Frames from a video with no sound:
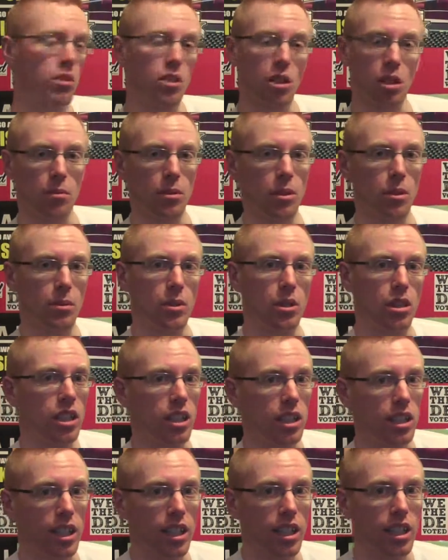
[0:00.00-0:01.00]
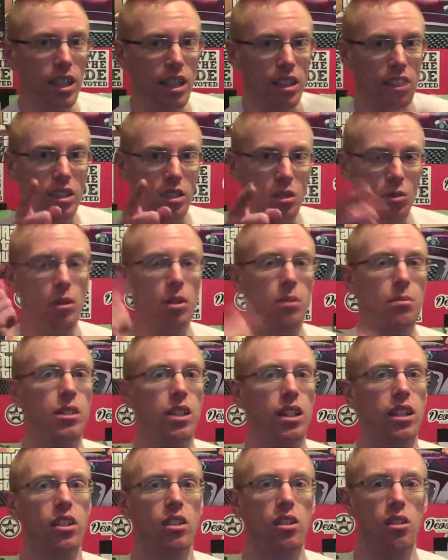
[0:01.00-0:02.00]
TOBYWTD, gets you
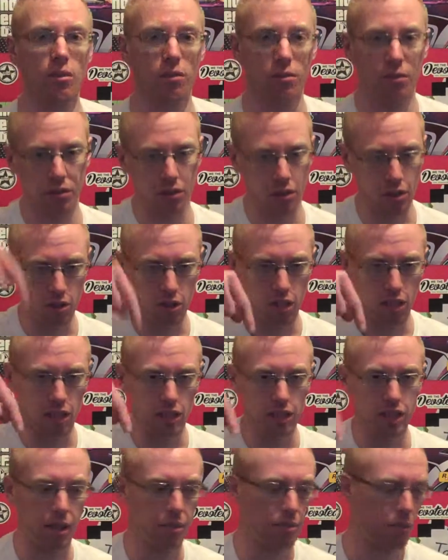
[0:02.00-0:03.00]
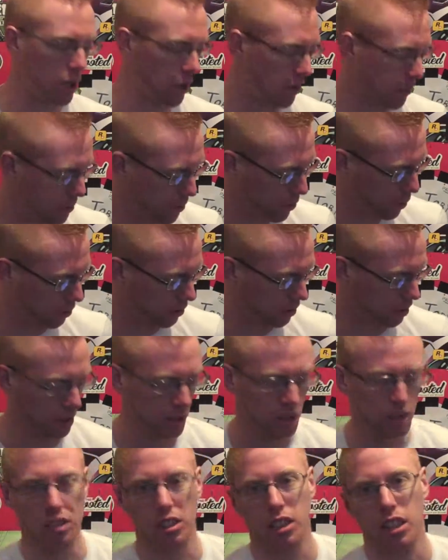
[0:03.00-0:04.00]
20% off. All the links down below. But
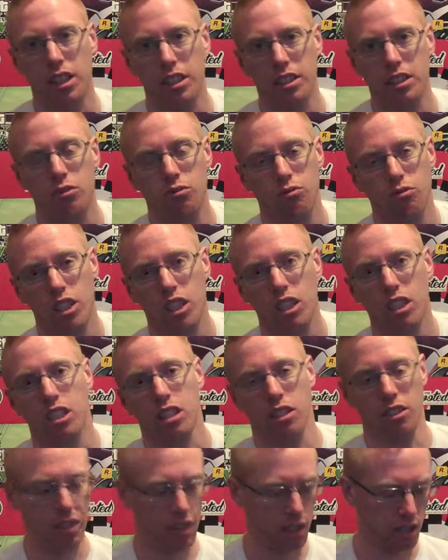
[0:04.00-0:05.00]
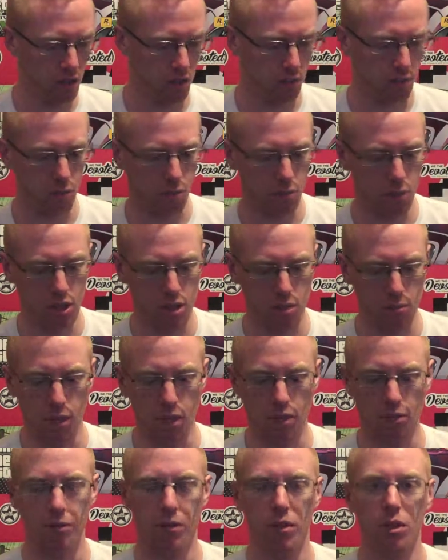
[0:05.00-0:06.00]
guys, really, thank you for watching my
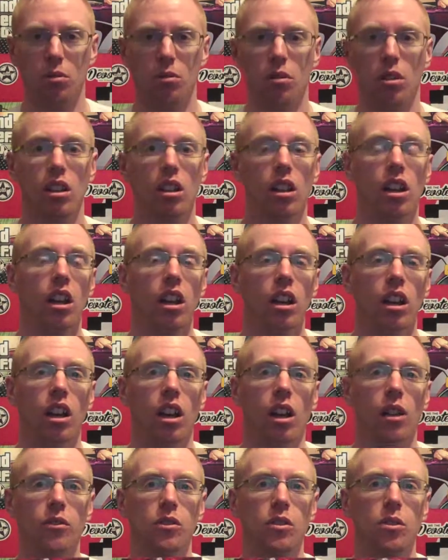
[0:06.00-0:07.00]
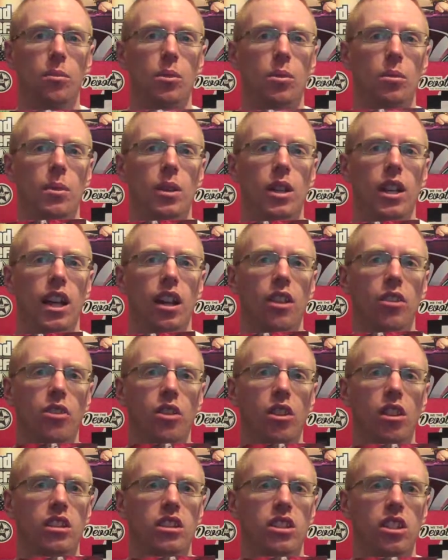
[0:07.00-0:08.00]
review of WWE
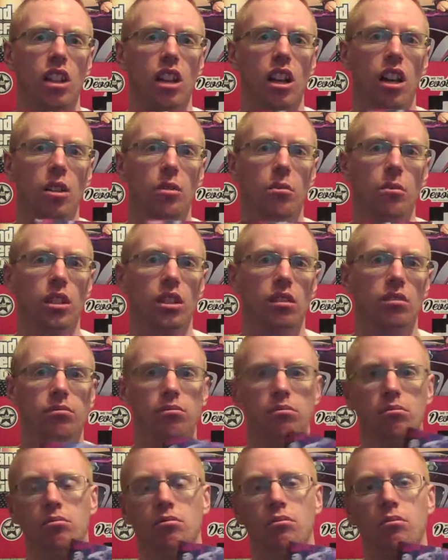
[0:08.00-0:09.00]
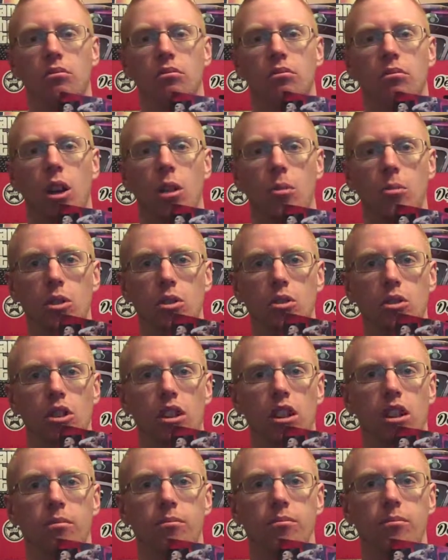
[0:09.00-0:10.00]
Anthology Iron Will. Hope you enjoy
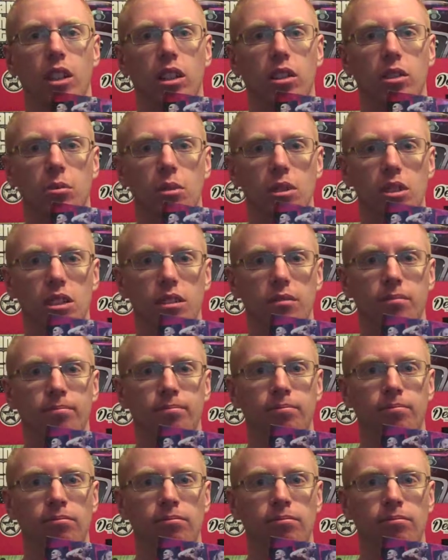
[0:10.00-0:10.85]
it. Thanks for watching.